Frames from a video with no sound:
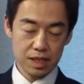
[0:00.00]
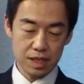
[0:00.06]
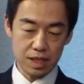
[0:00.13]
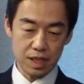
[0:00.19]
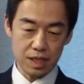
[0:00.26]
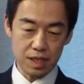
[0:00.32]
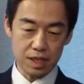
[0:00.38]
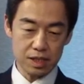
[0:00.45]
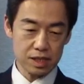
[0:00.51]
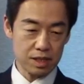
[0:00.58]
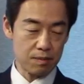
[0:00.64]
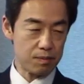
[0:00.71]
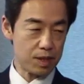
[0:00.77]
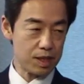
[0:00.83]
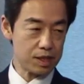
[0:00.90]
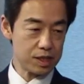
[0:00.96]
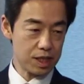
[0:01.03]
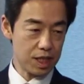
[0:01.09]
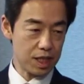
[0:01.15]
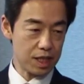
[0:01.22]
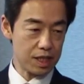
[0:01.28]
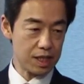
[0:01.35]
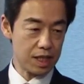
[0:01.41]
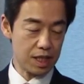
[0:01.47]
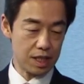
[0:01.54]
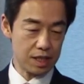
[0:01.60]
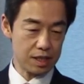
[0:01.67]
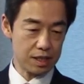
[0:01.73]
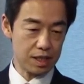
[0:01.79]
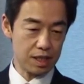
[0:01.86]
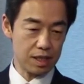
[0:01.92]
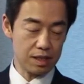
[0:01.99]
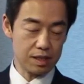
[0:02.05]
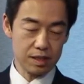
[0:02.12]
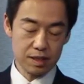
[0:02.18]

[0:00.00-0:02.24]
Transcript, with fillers: uh, its supply chain and uh,